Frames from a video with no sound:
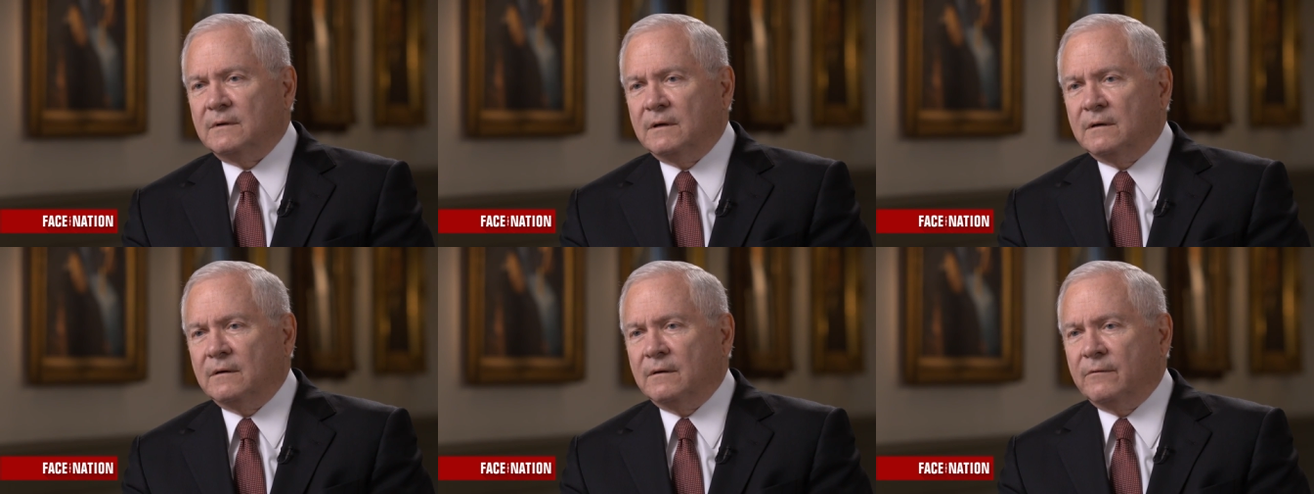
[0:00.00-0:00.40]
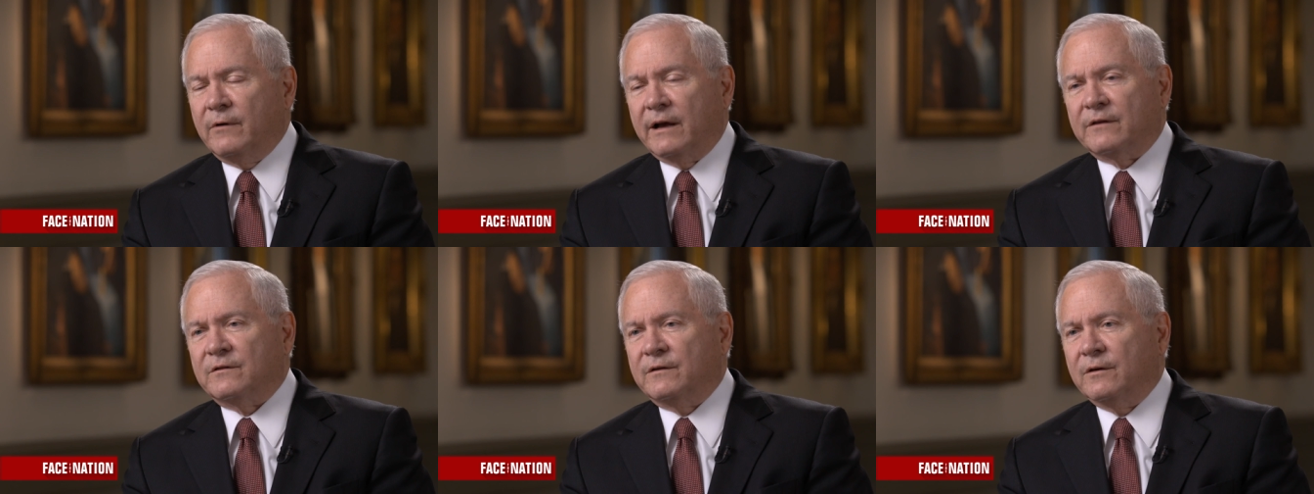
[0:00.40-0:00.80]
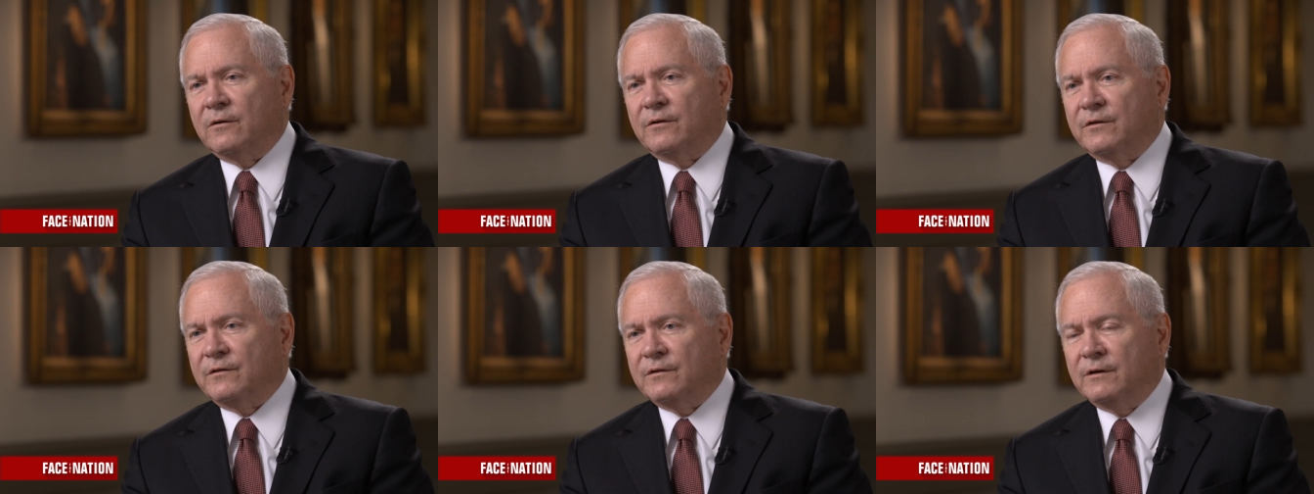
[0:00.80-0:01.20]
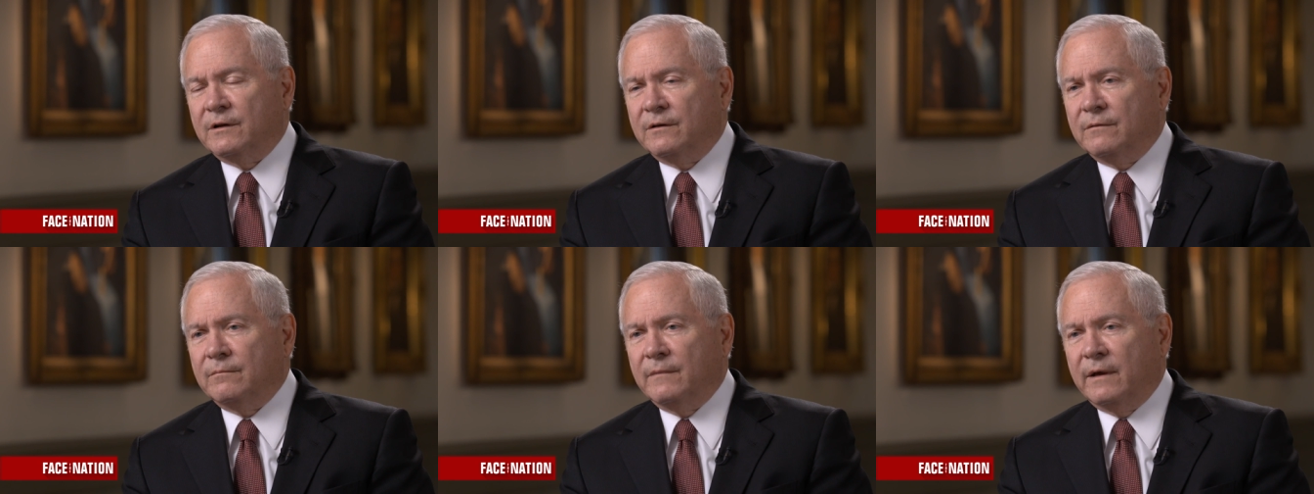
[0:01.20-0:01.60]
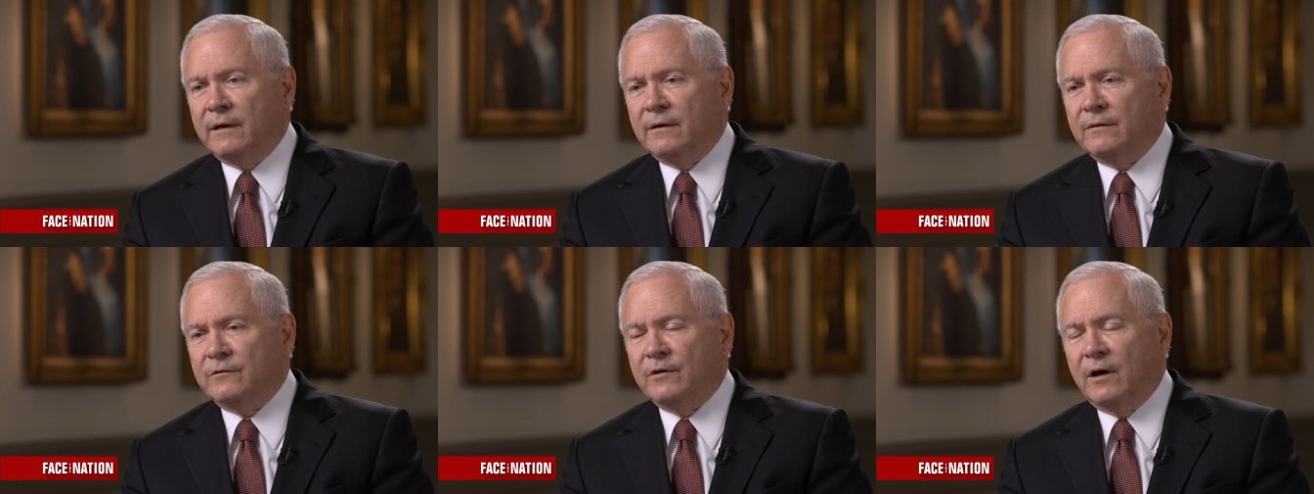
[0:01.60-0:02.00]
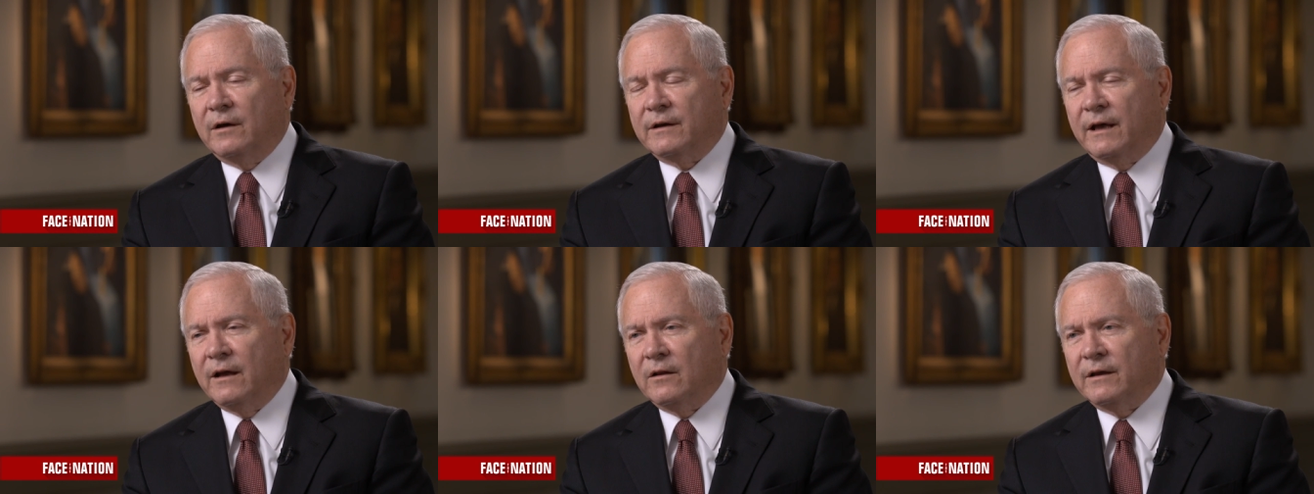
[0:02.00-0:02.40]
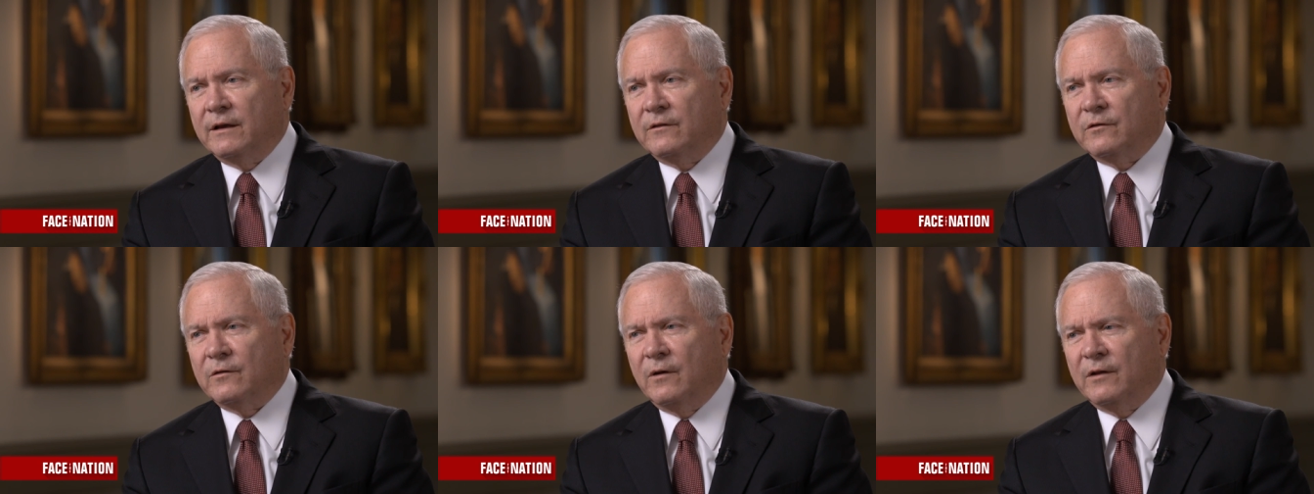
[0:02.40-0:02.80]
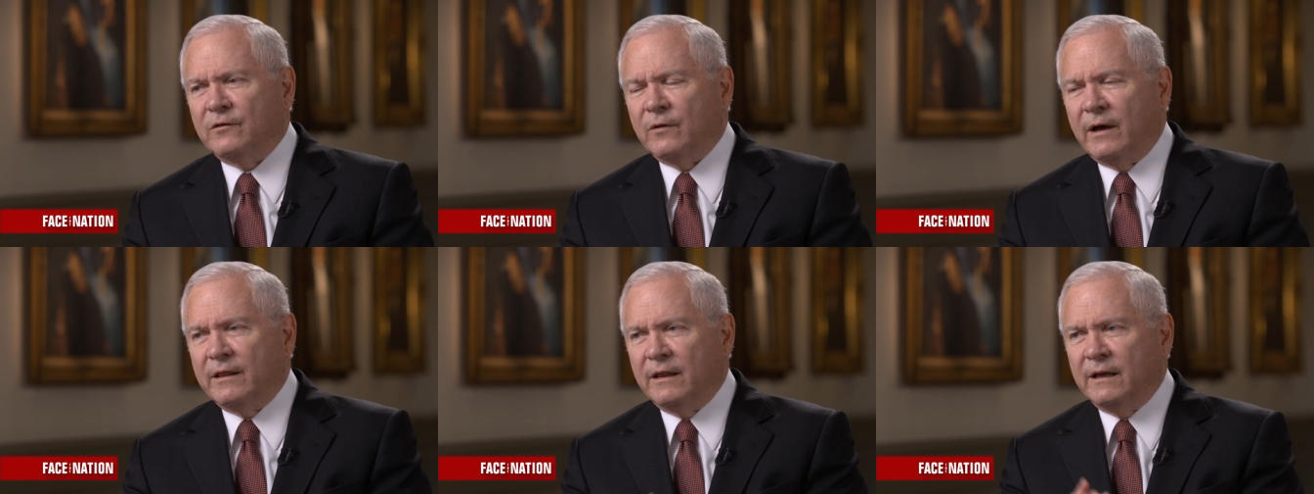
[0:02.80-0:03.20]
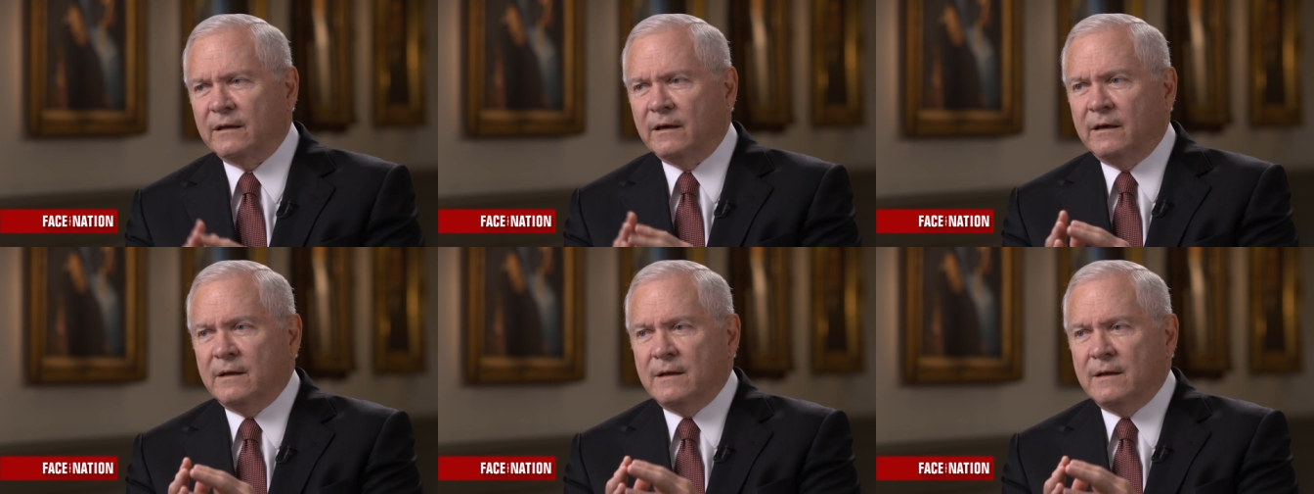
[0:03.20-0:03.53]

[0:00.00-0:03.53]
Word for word: uh, Rex Tillerson and, and John Kelly and so on. So I think